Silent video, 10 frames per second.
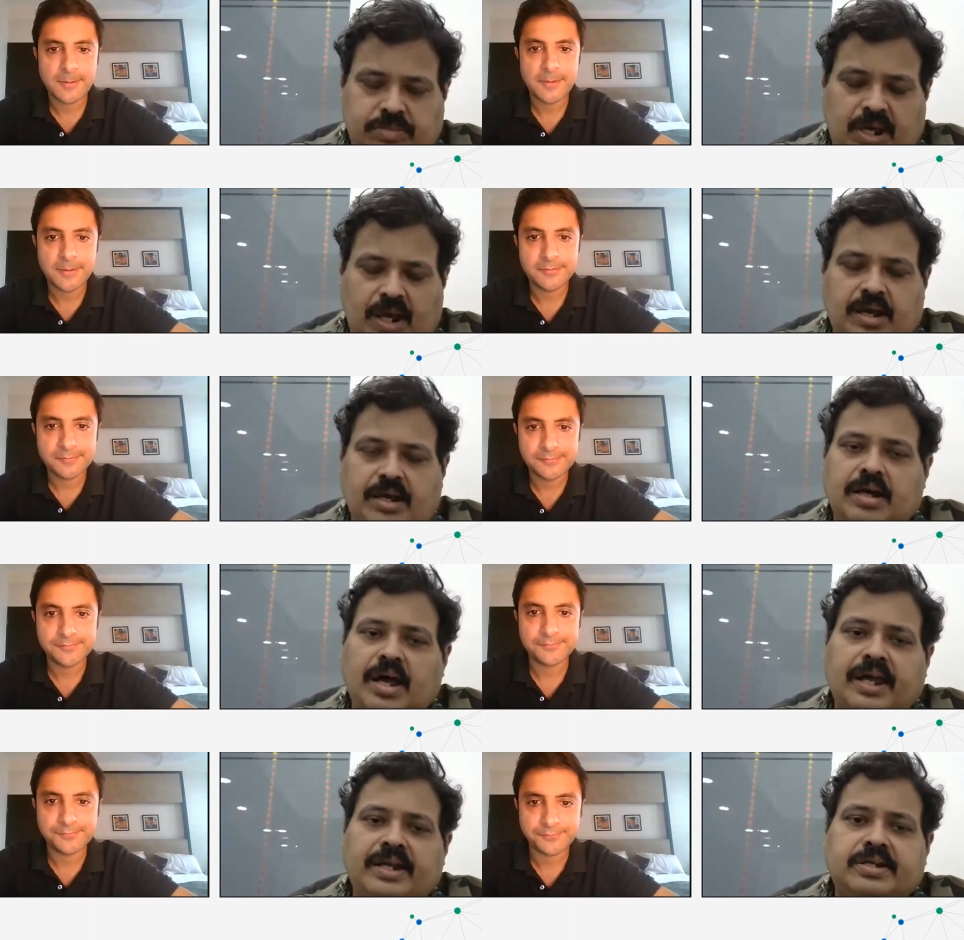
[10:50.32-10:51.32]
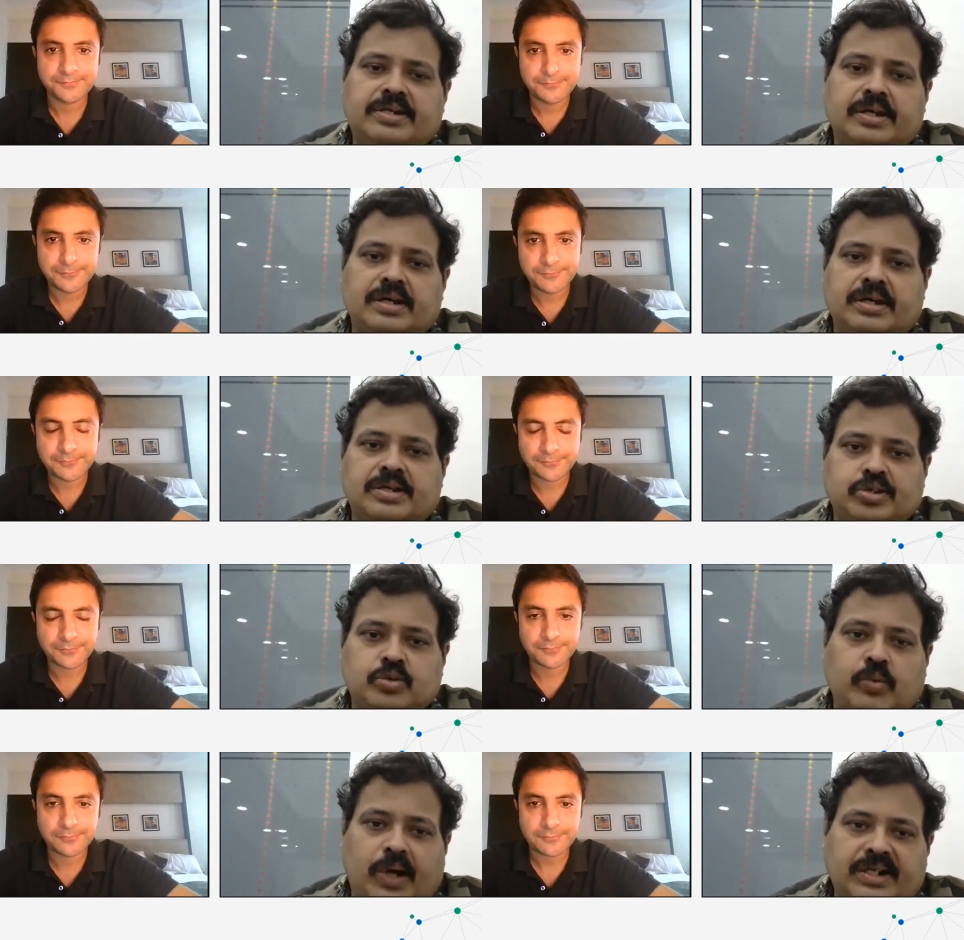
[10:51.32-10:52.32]
Speaker 1: Yeah. And uh, so,
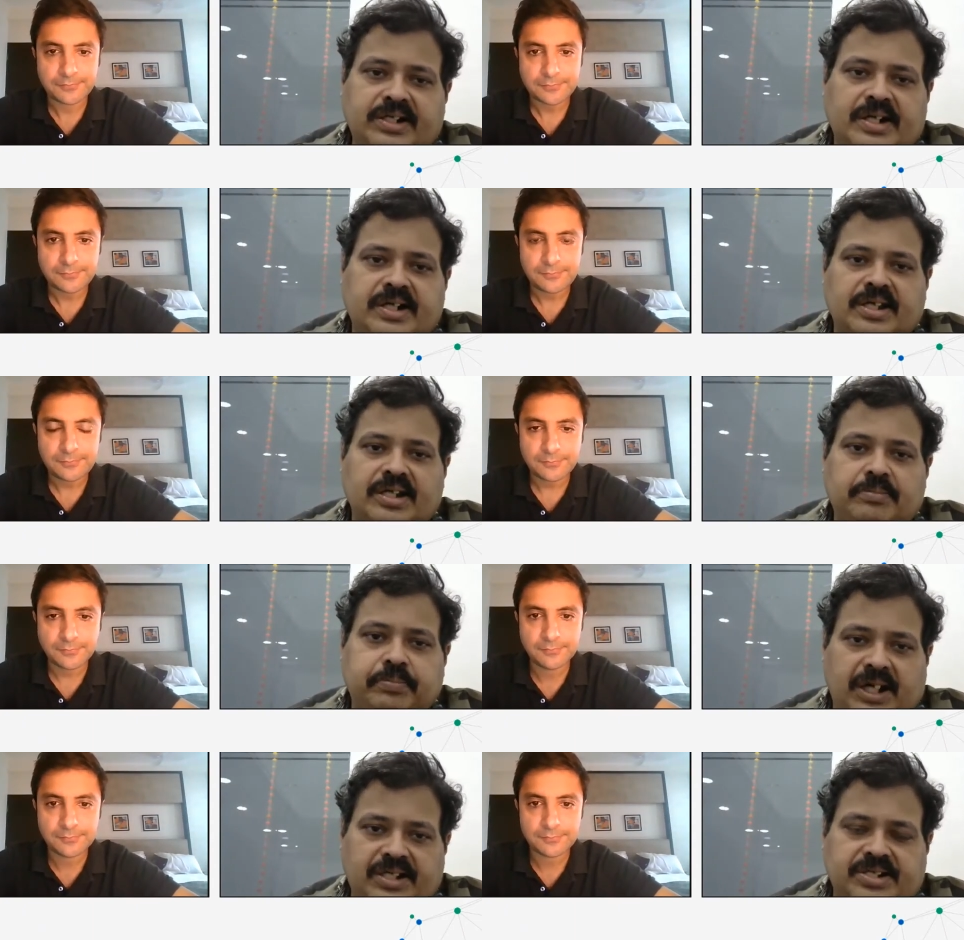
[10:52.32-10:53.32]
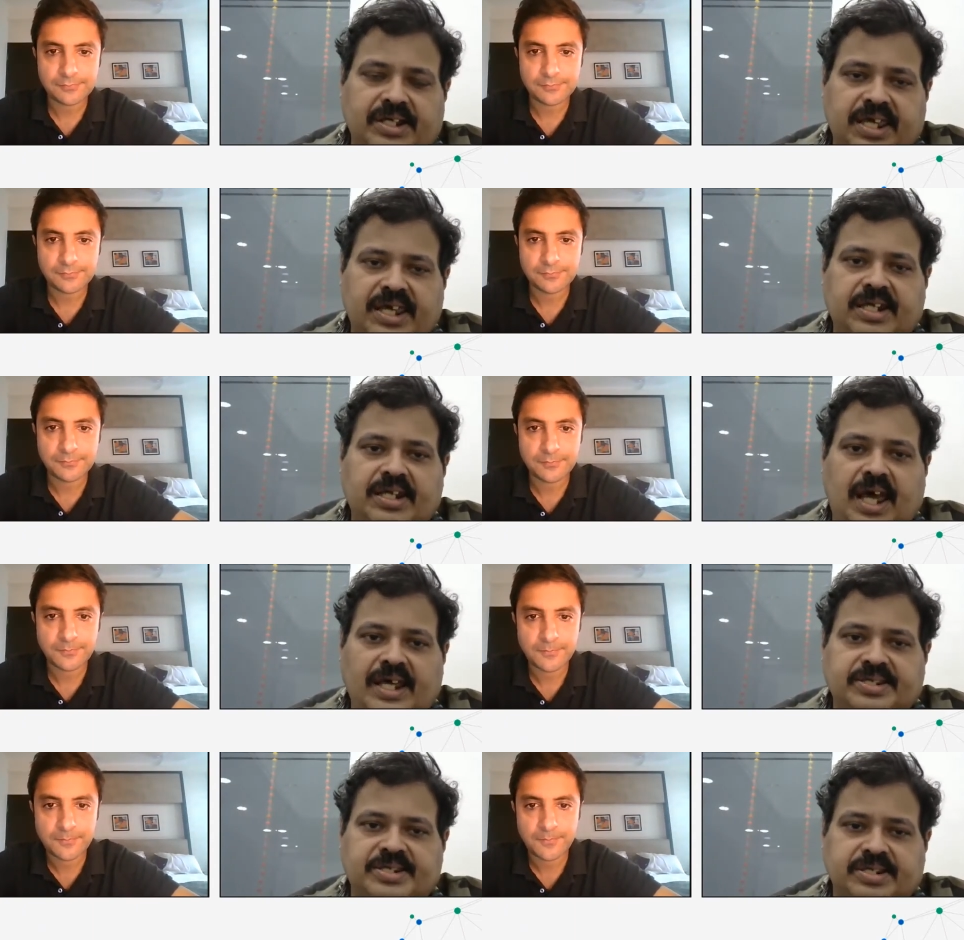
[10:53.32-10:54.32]
one critical part, again,
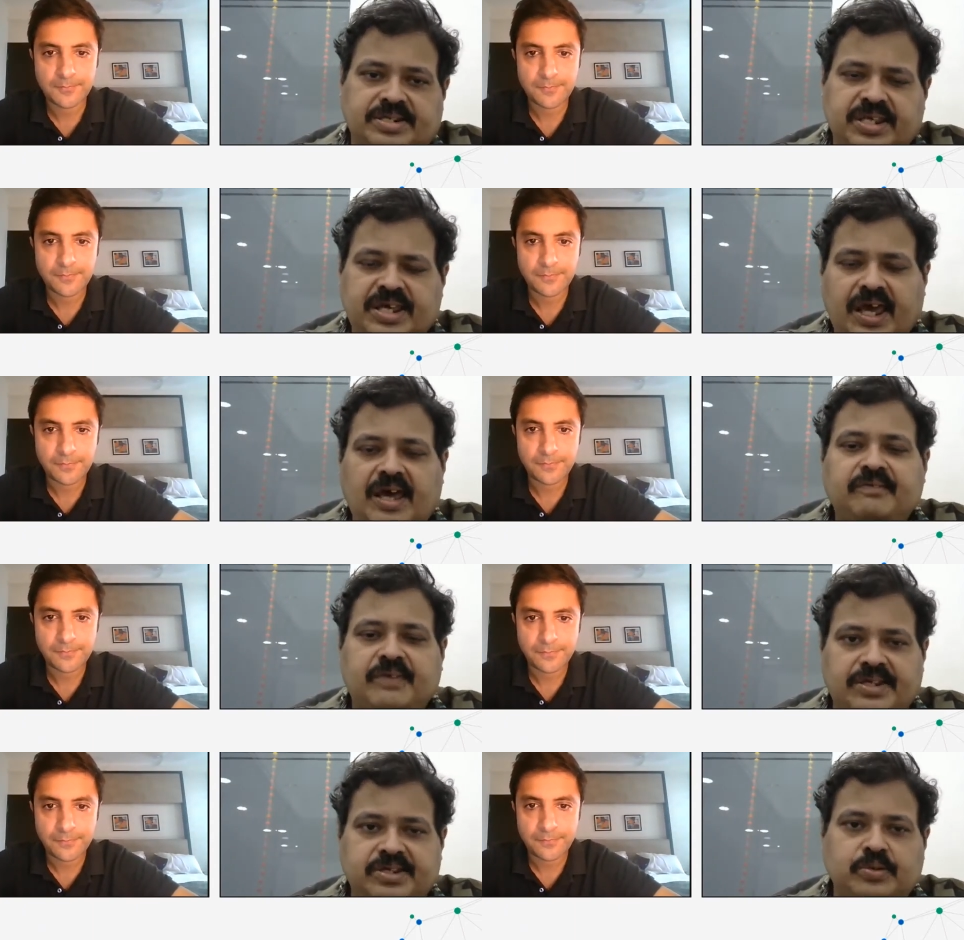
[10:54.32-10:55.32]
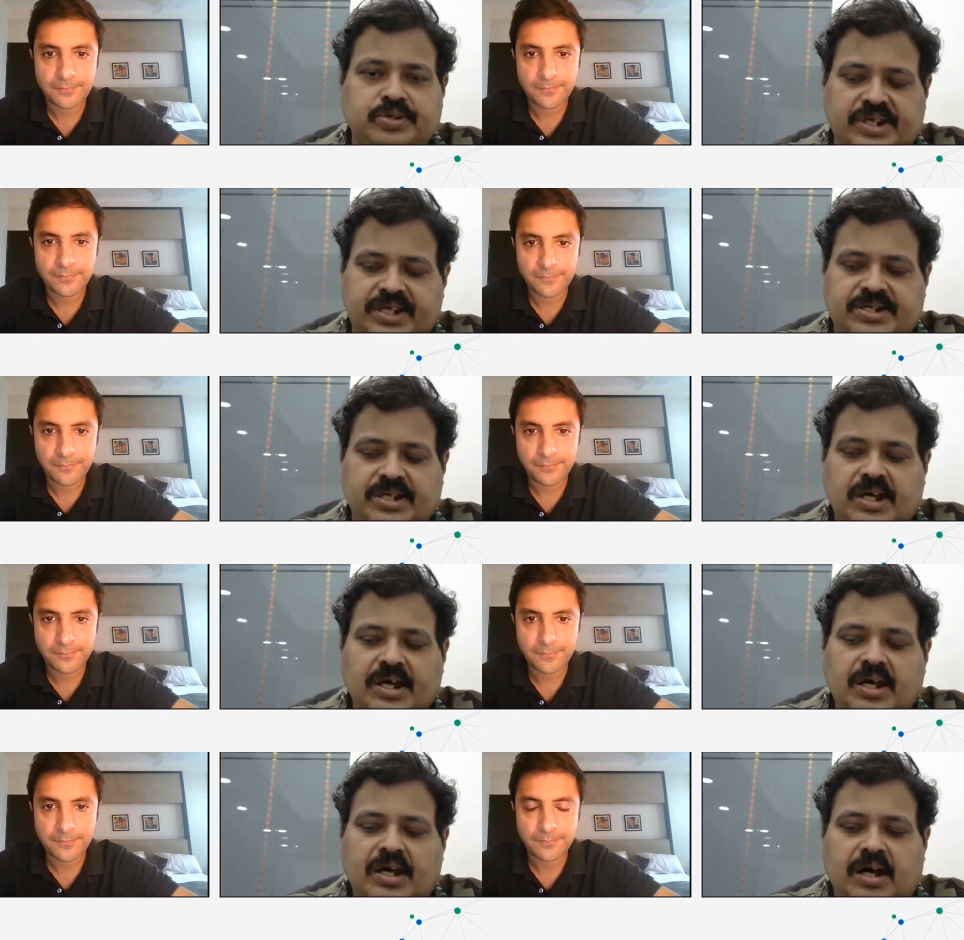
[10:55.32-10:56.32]
as they have, as you said,
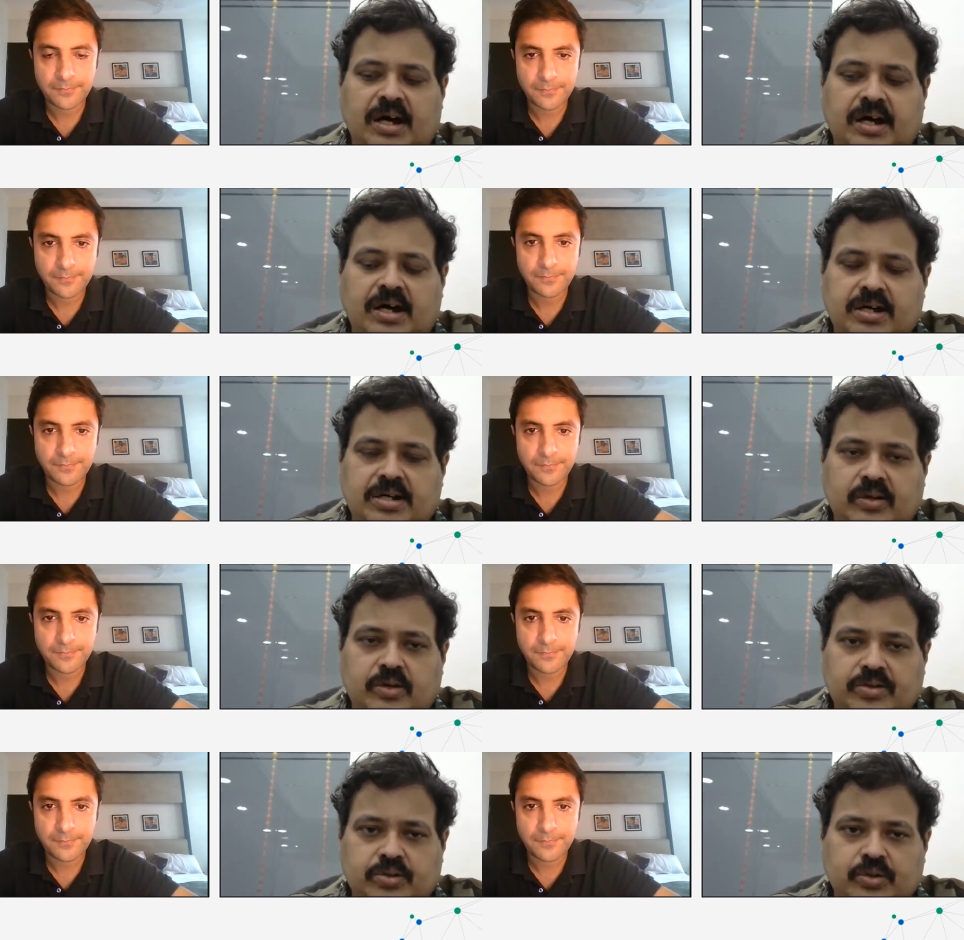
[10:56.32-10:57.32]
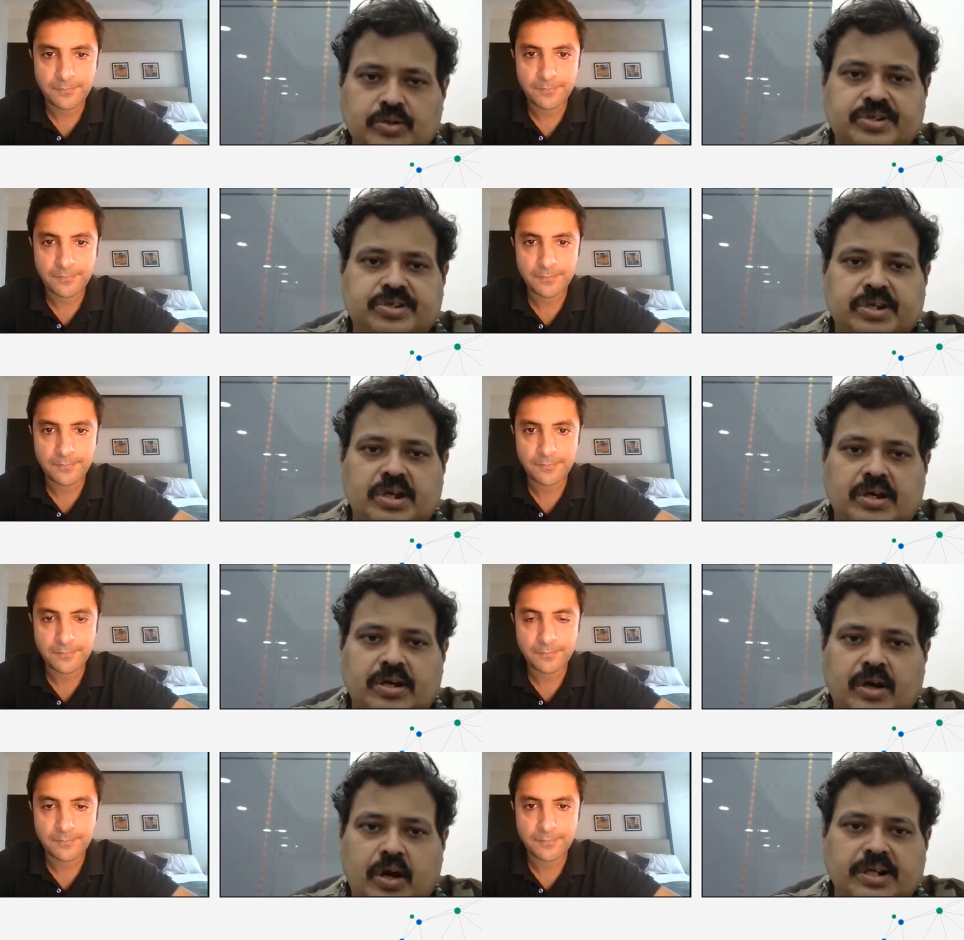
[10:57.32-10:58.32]
uh, those
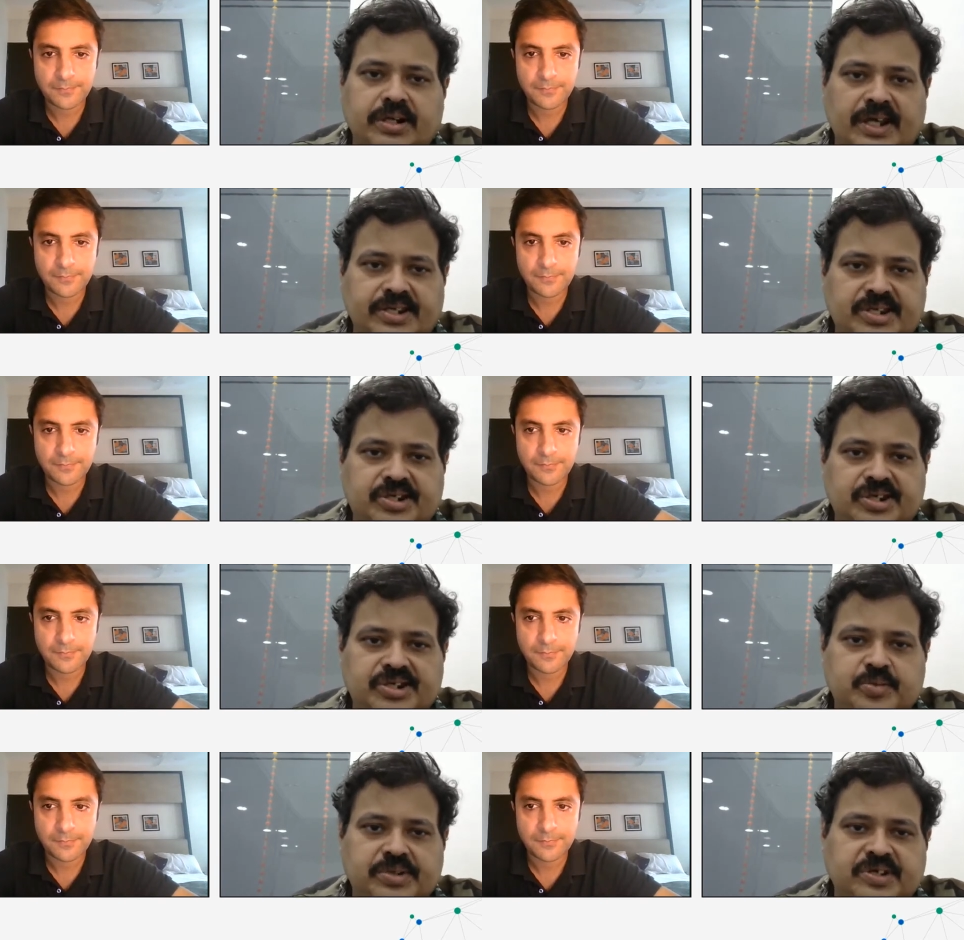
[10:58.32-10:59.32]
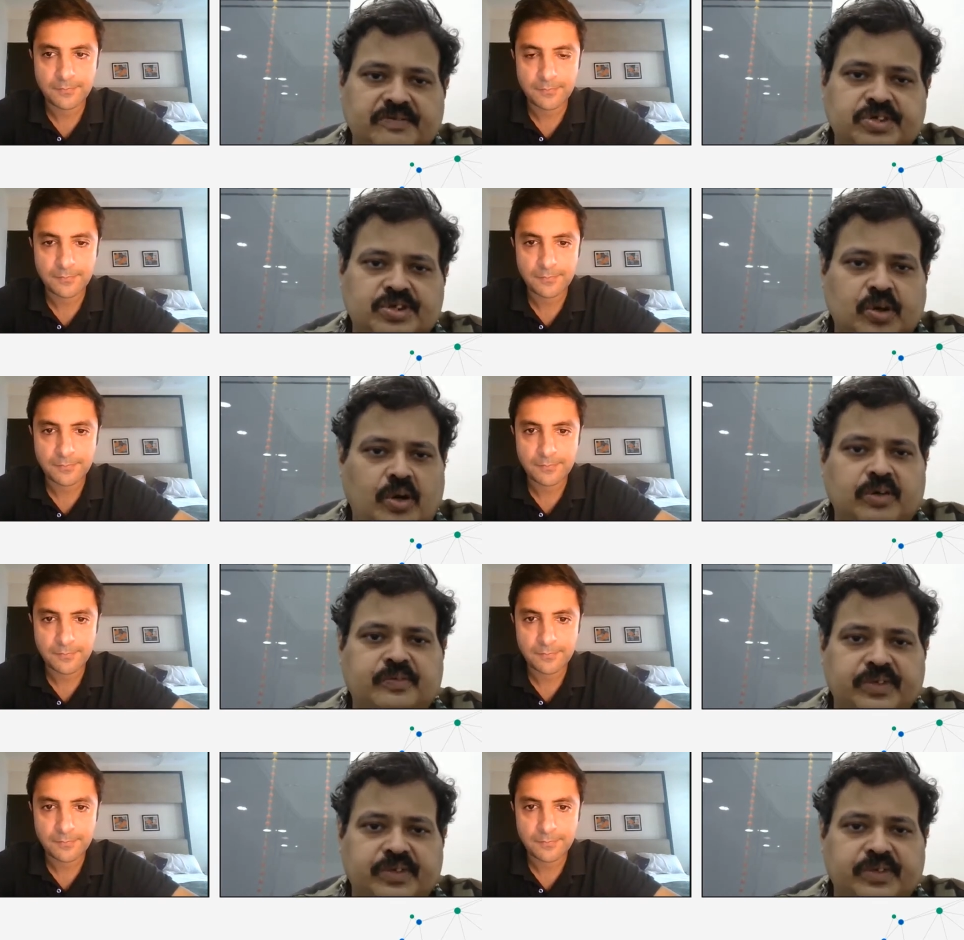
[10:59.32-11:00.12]
uh, organizations which have sort of